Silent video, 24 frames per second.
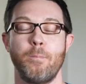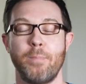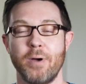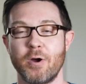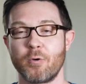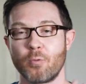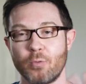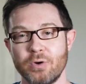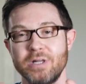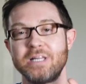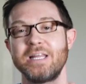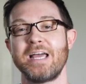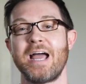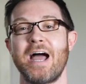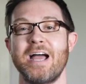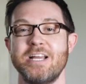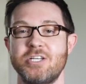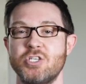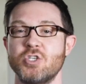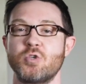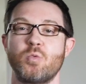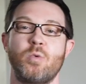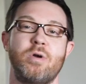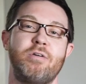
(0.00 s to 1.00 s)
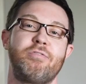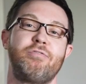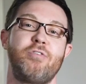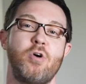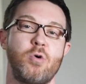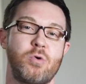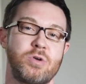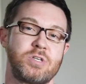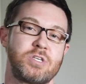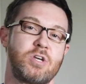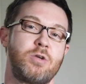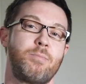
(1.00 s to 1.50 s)
But really, I just want to
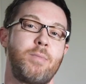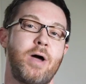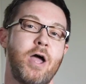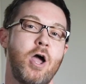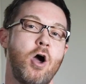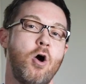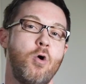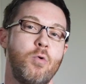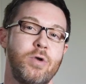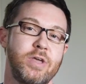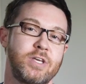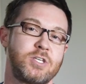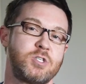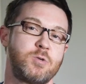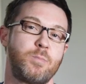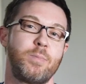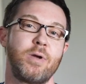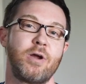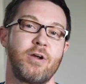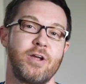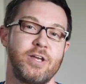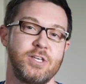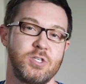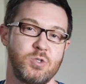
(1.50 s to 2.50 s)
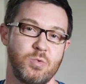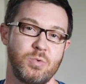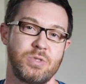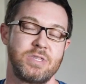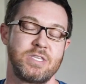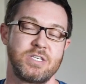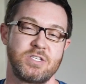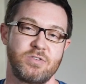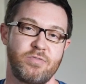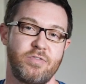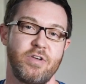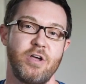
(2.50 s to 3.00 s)
focus on my own experience with
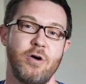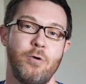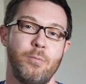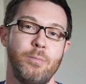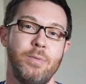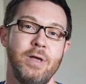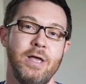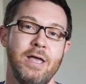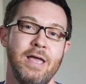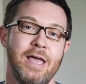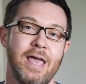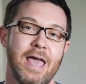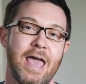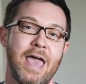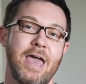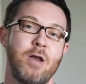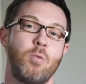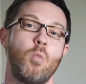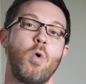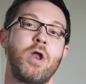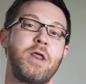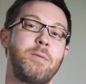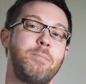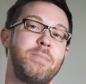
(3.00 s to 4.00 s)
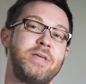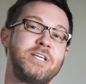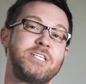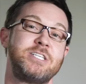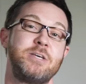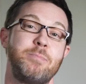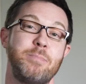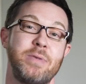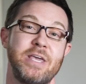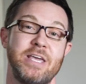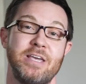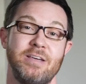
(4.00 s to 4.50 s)
this film and what it meant
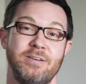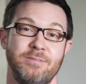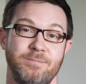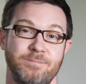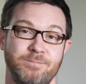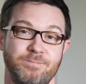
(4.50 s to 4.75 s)
to me.